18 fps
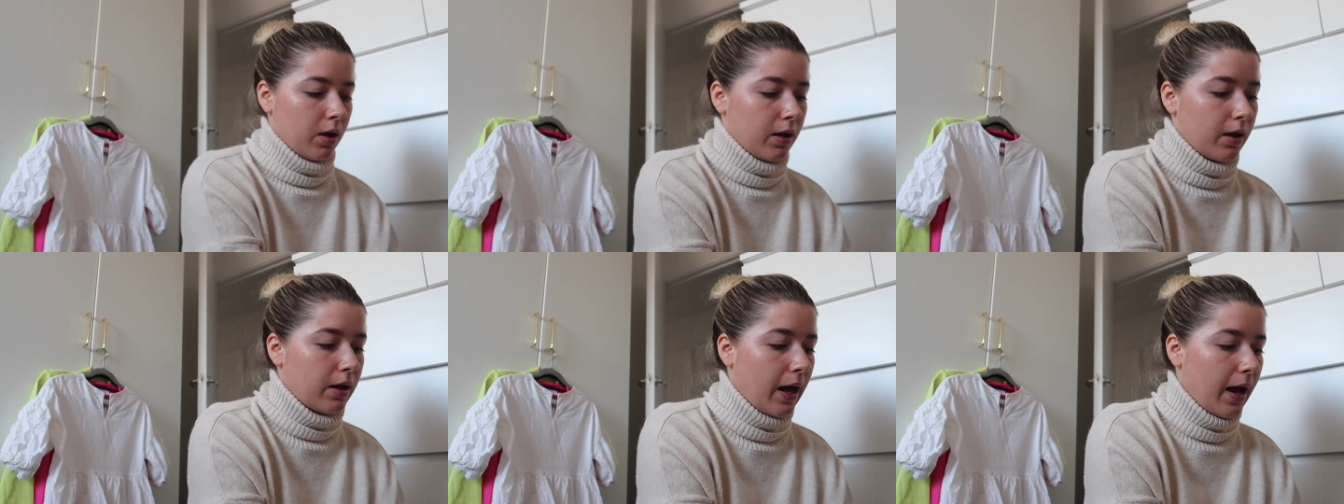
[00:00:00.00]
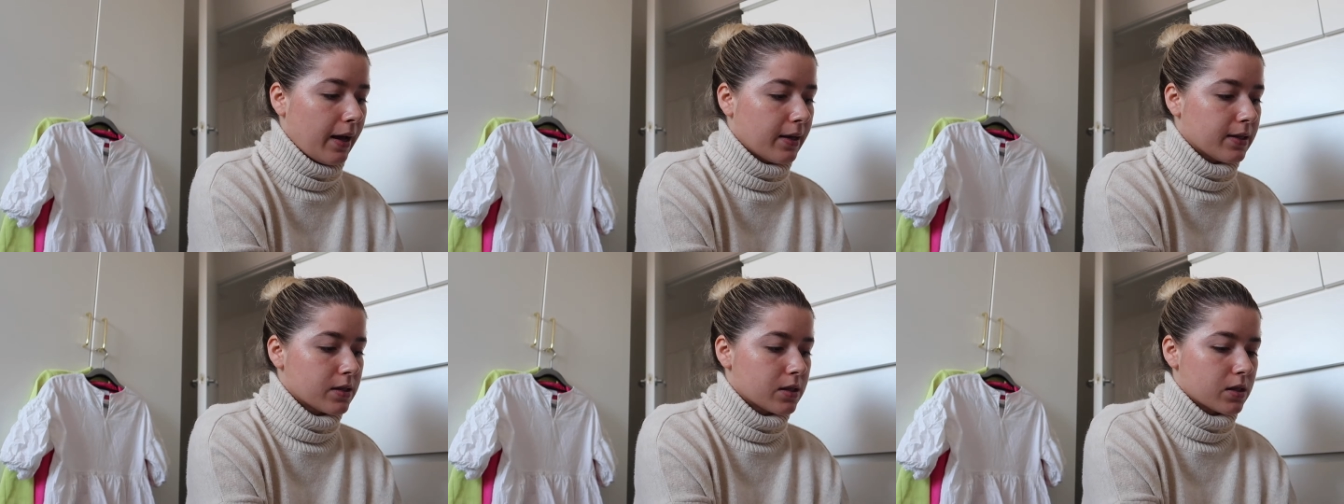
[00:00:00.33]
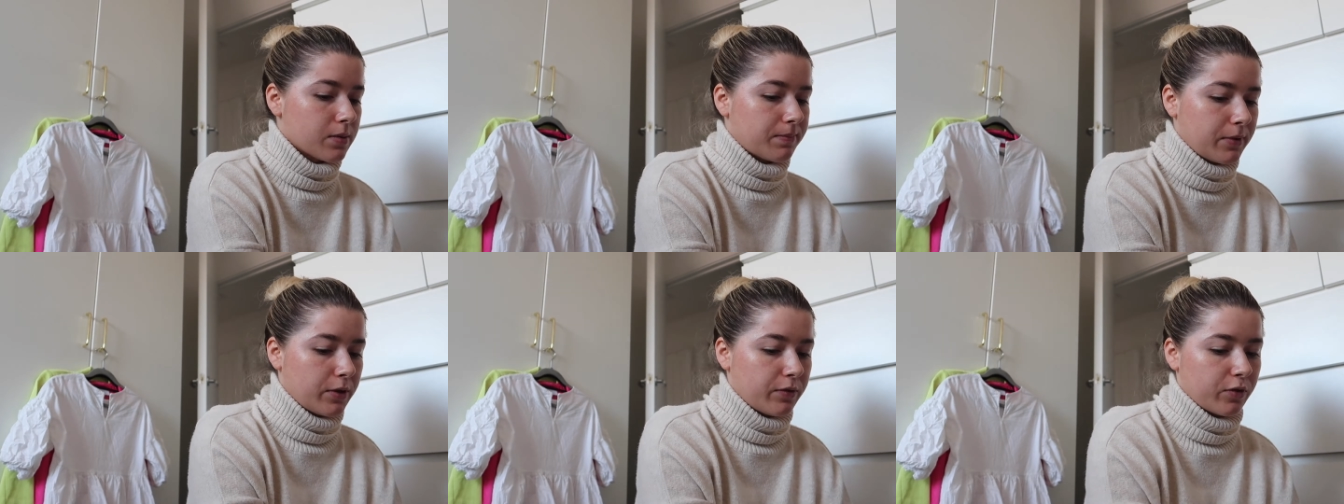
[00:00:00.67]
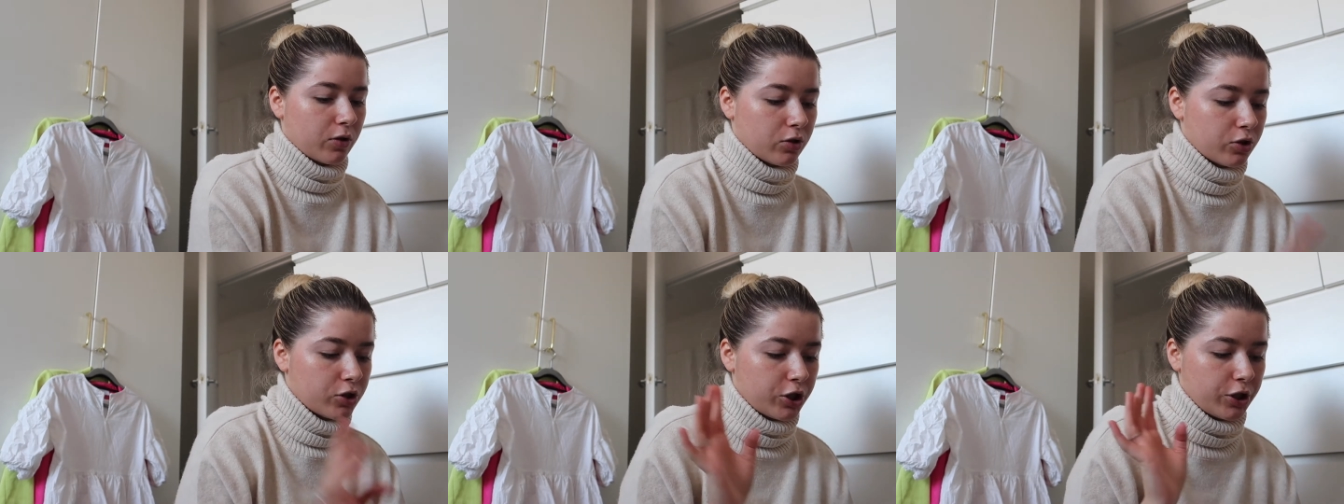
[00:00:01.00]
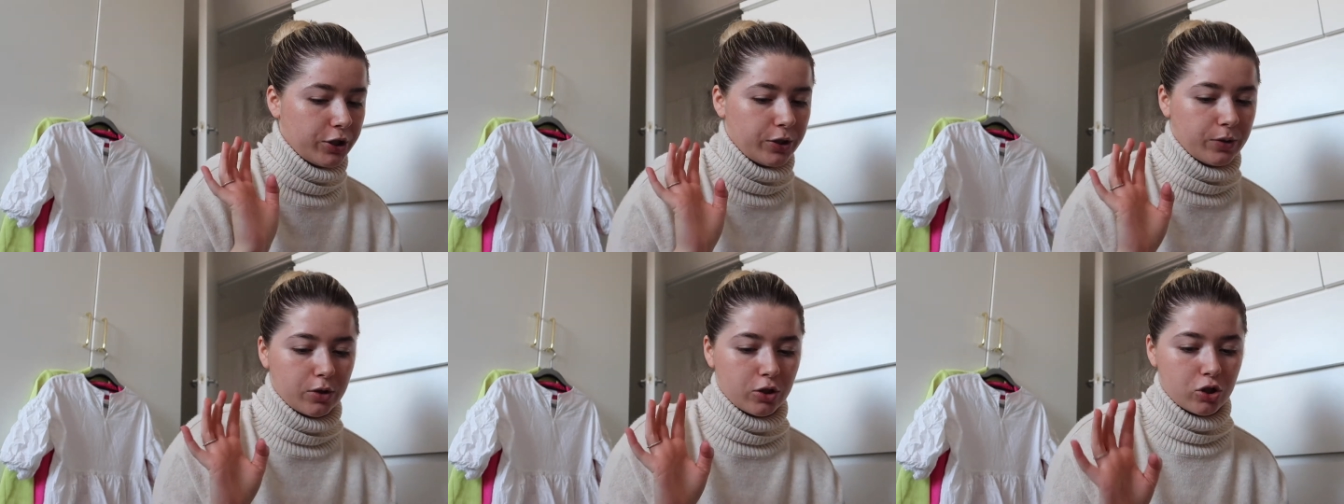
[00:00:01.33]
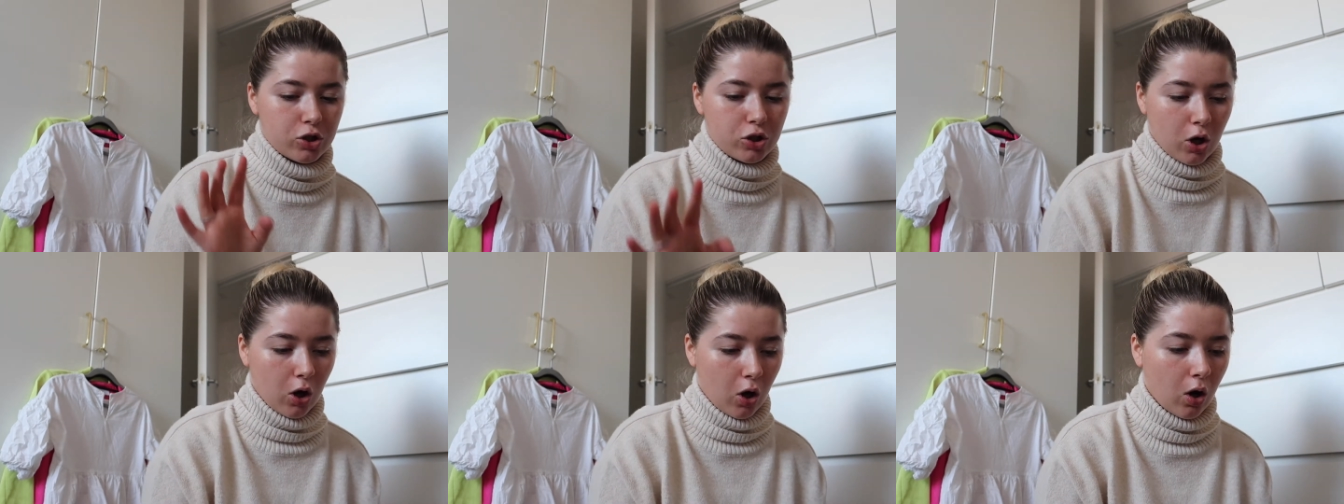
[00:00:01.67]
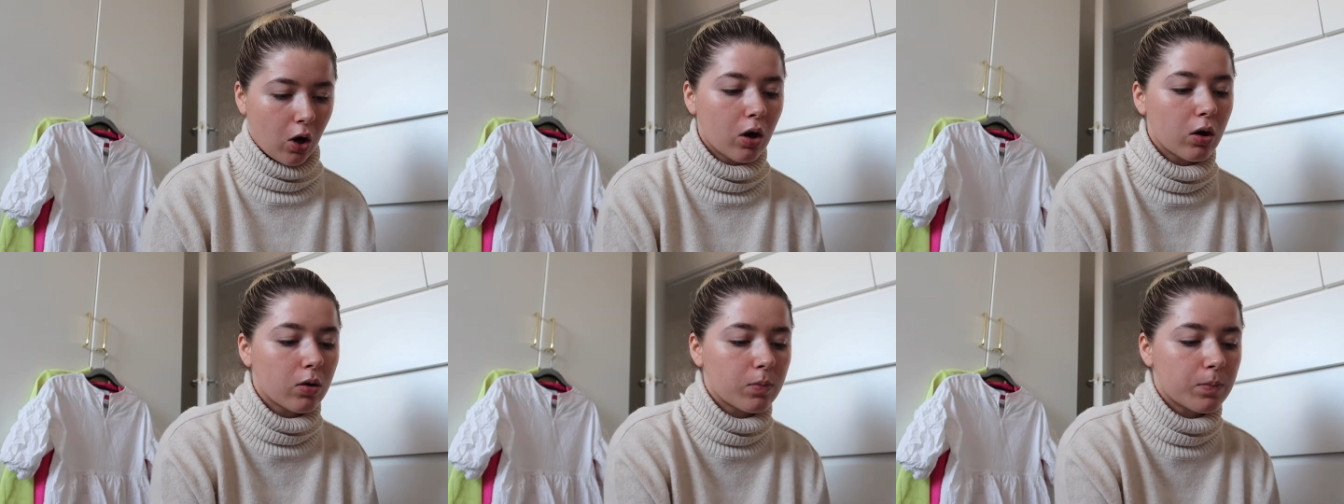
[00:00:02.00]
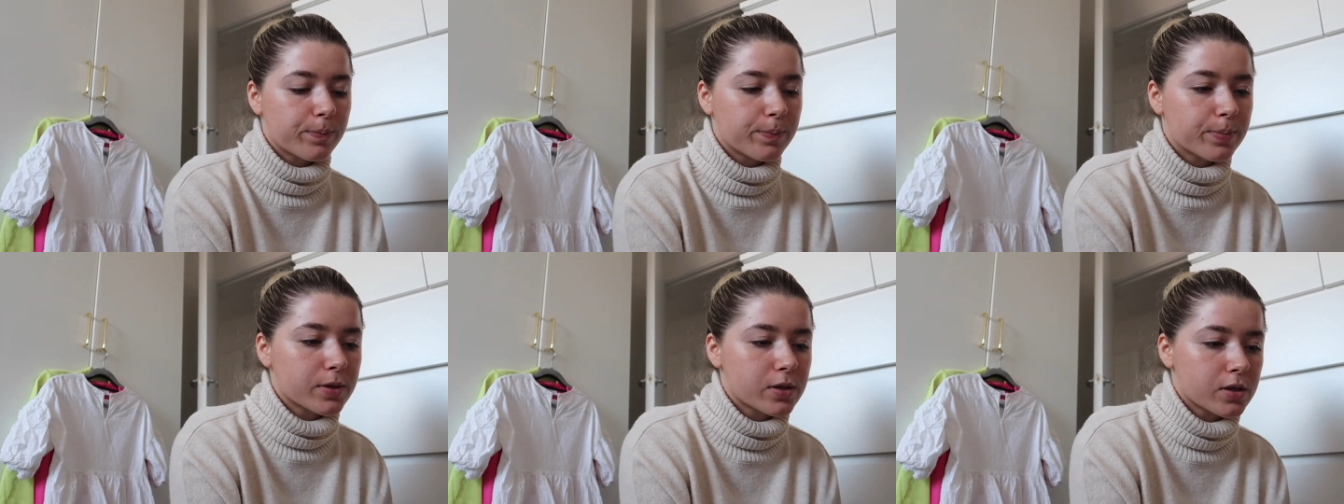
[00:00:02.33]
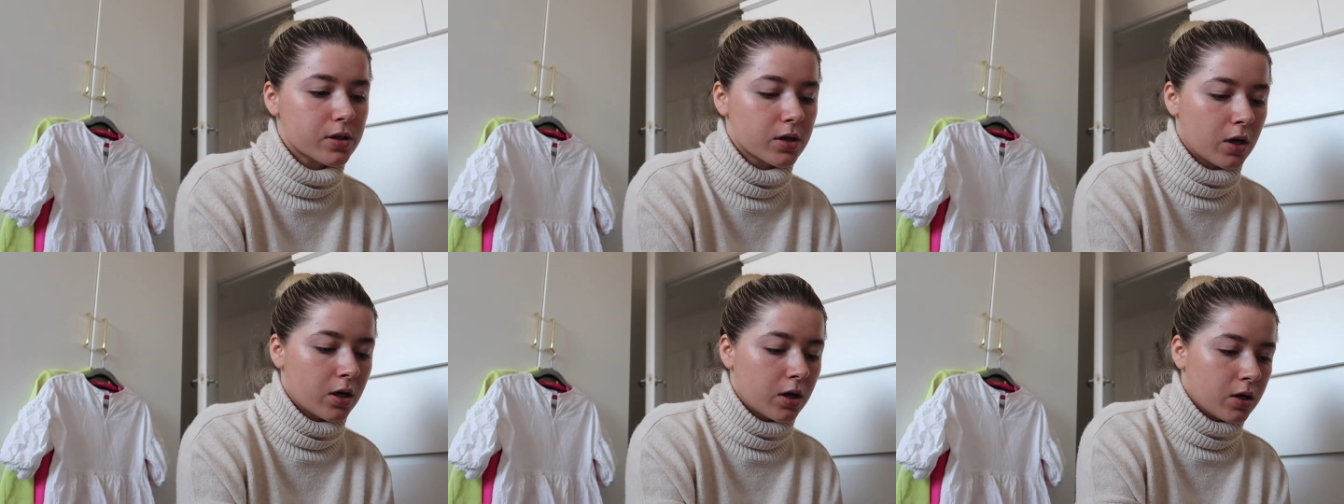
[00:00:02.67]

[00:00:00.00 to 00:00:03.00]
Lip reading: let's move on to tops.